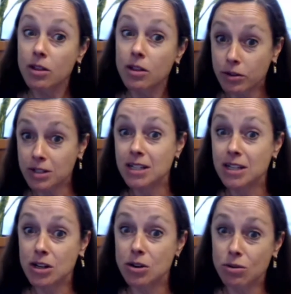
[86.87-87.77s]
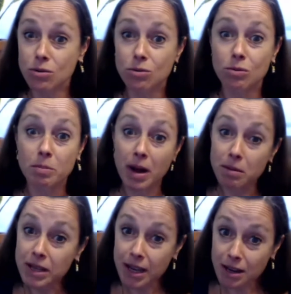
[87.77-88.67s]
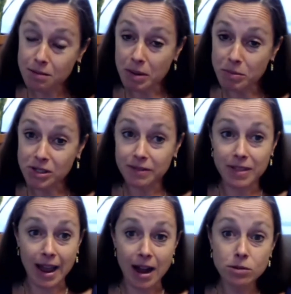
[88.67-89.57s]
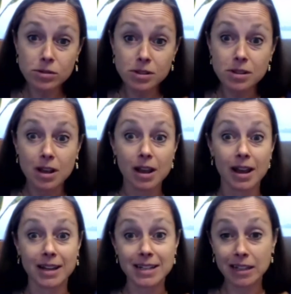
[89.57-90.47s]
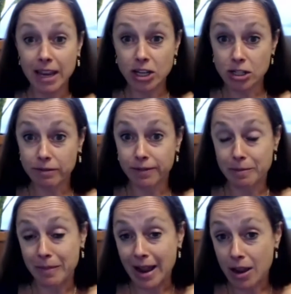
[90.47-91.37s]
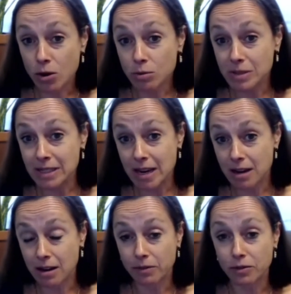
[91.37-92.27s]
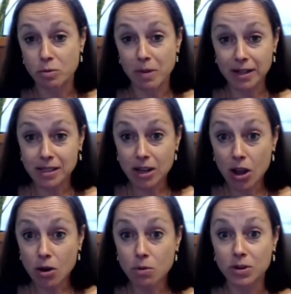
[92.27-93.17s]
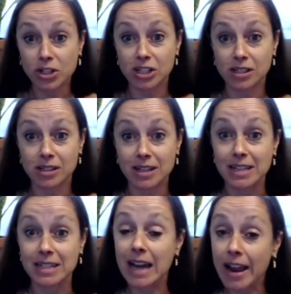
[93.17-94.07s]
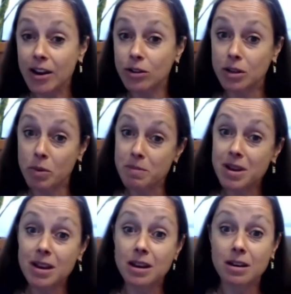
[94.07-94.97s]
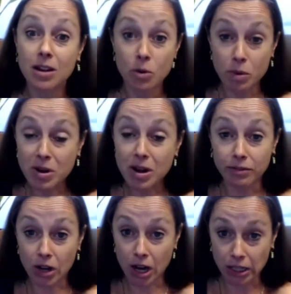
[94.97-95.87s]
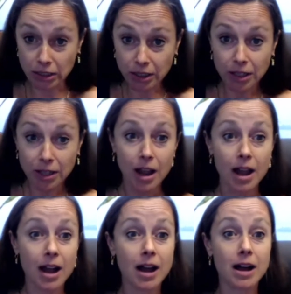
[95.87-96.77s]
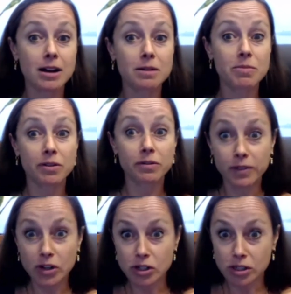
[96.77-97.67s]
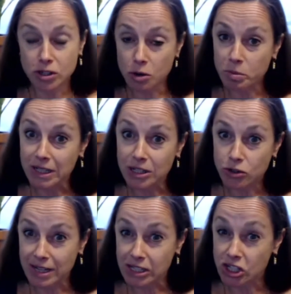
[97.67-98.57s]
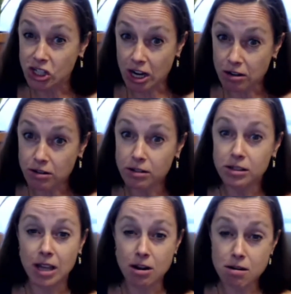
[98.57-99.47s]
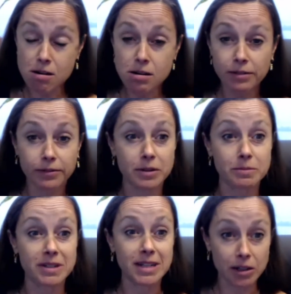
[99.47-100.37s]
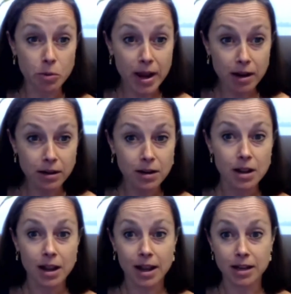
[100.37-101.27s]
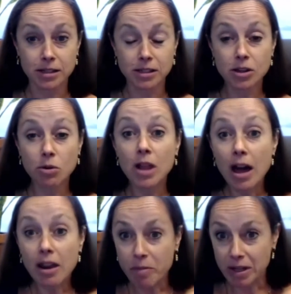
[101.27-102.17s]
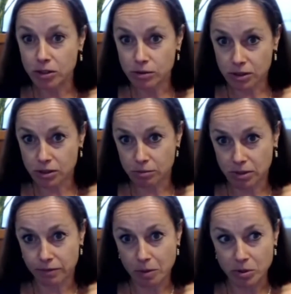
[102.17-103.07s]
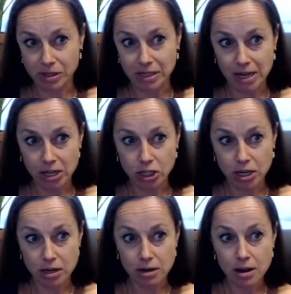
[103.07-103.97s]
13 new Republican members of the House a delegation from my home state of New Mexico, which is entirely women and women of color, um, the first openly transgender senator from Delaware. Uh, so, a lot of big news in terms of representation.